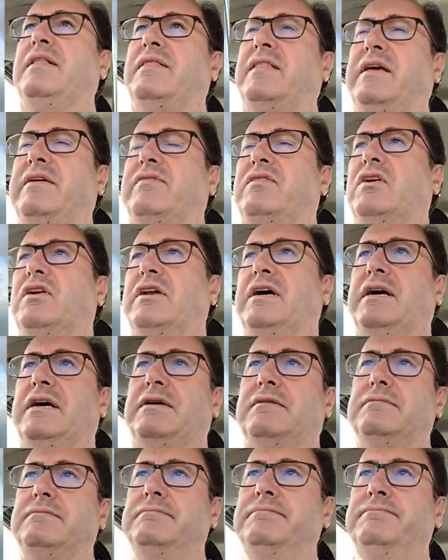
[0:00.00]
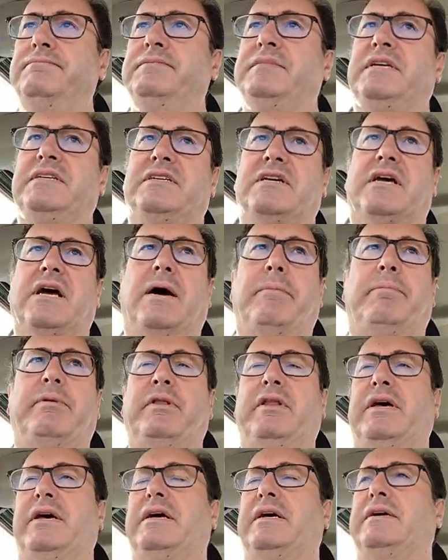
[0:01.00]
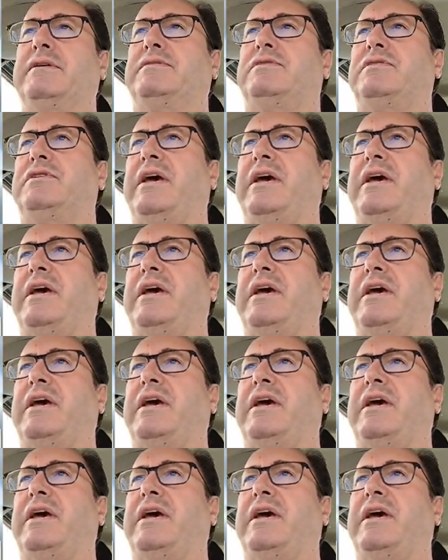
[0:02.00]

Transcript: They've got a there's a couple that are